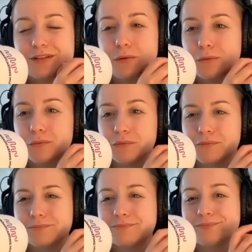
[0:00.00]
Ooh,
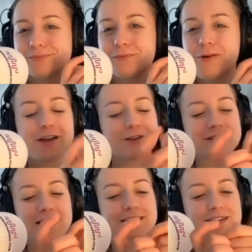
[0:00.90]
why are you
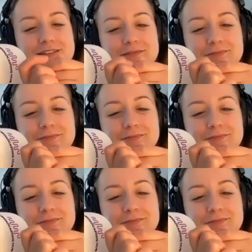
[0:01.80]
saying this?